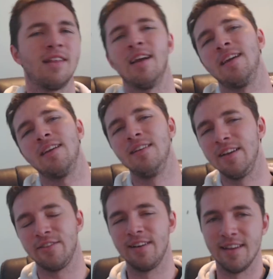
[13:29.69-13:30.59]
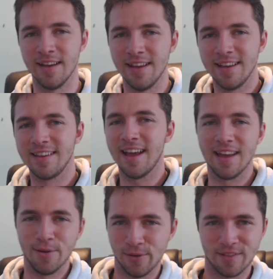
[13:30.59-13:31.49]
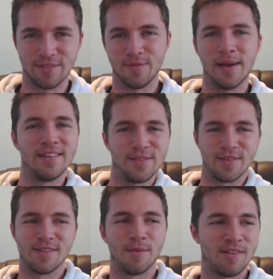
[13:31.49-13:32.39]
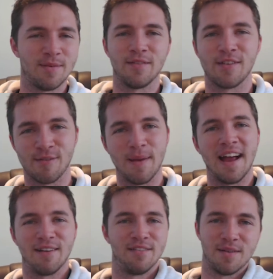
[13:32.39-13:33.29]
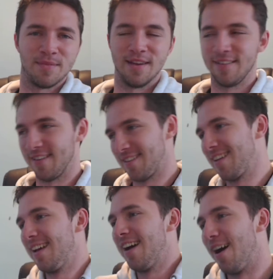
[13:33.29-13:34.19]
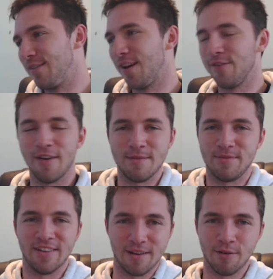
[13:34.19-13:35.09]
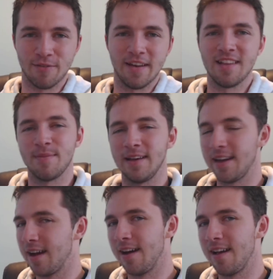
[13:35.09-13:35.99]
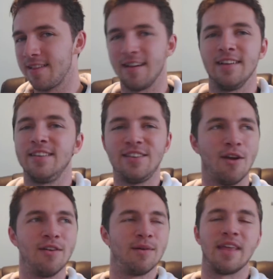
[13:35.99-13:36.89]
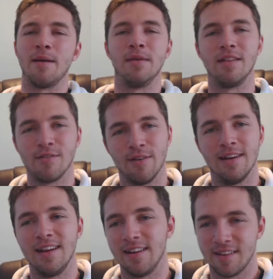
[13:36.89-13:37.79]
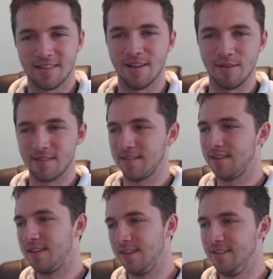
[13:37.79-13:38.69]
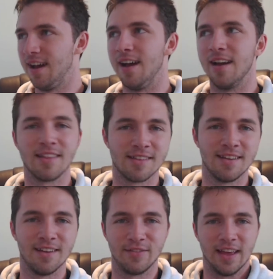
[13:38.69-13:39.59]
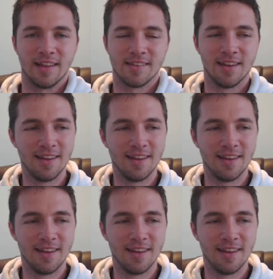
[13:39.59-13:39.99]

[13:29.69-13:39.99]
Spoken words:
Like, you're literally getting all this information from someone who's a bit of a spac with computers. I know very general things, but gigahertz, I don't know what that means really. I just know it's hertz of gigs.